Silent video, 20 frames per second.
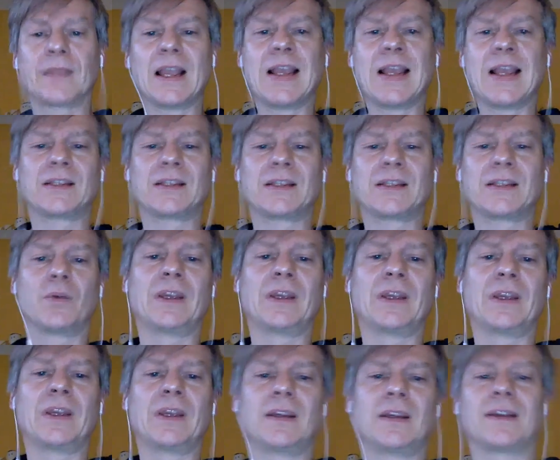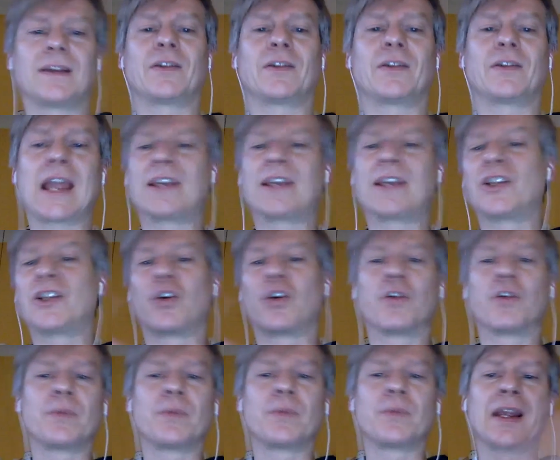So he and he
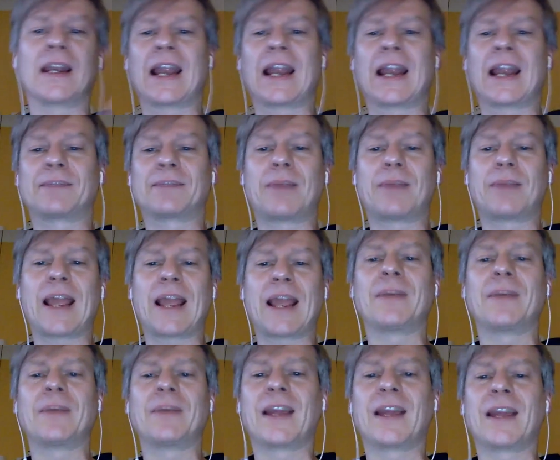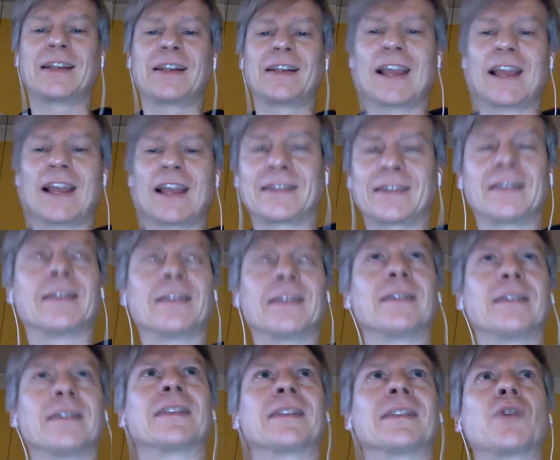showed me and explained me, and he has
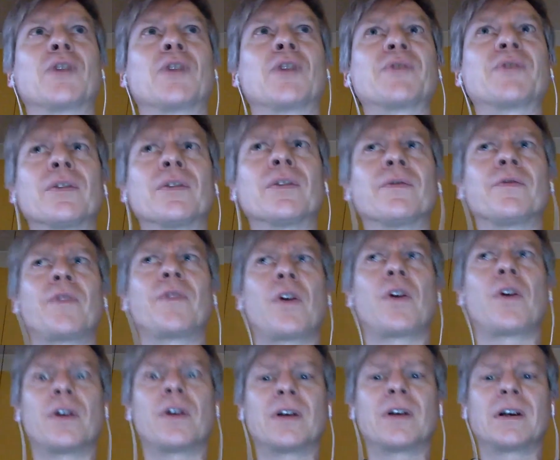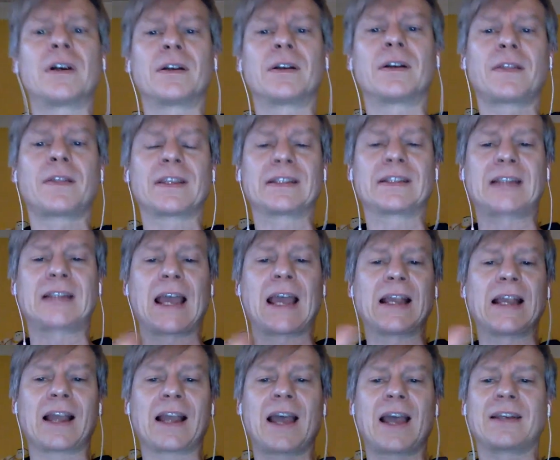a description for the
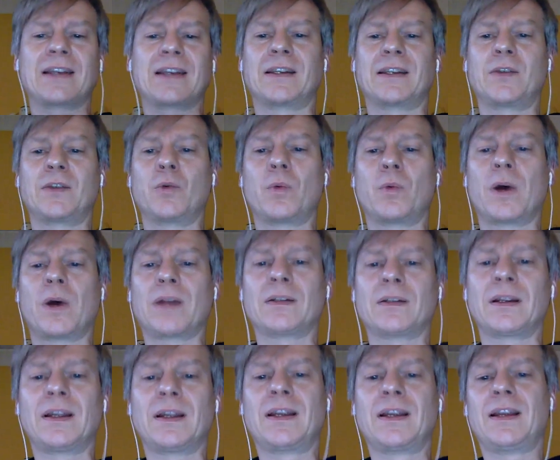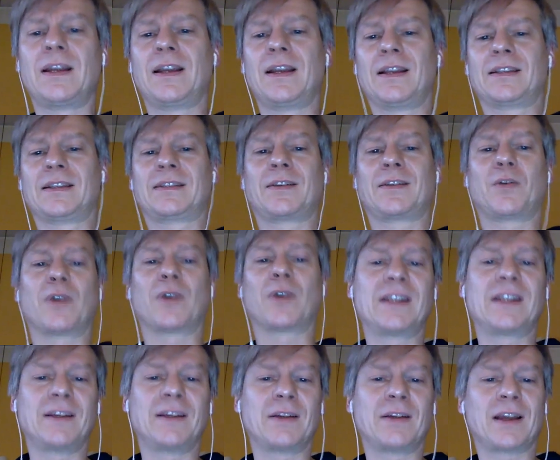style guide, a new one. So, and
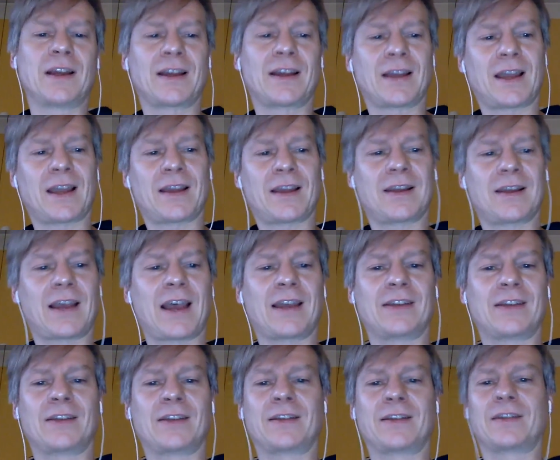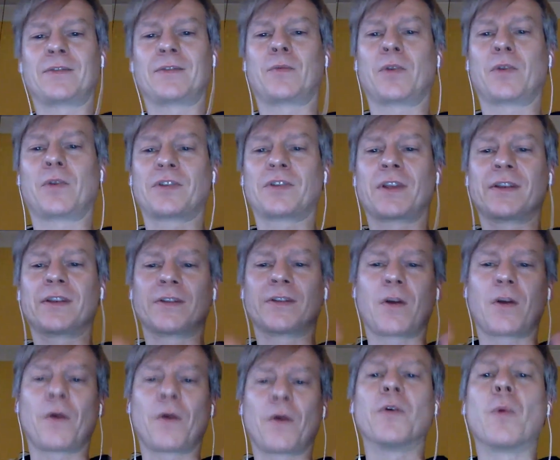I was
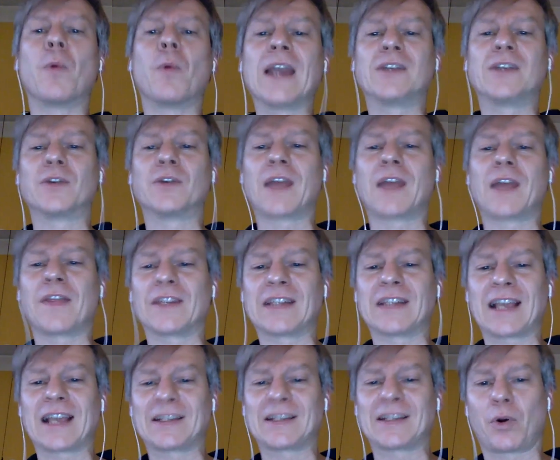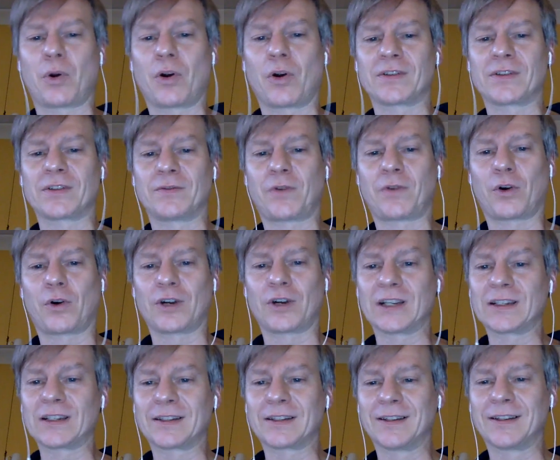on the way to get the test person for
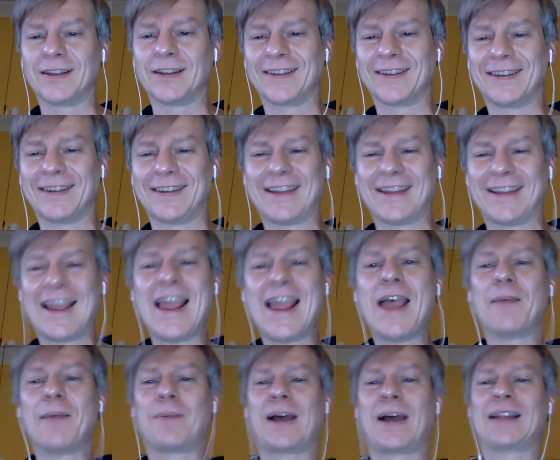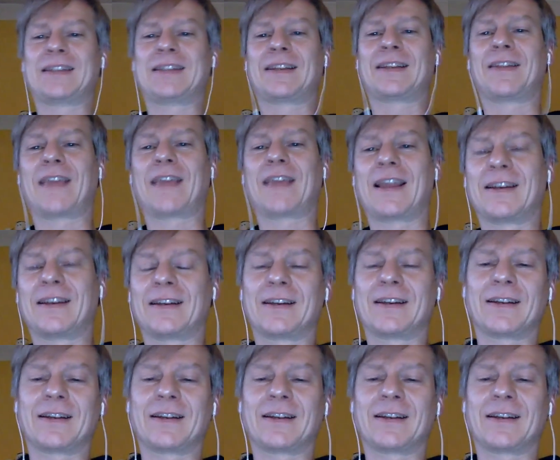it, but then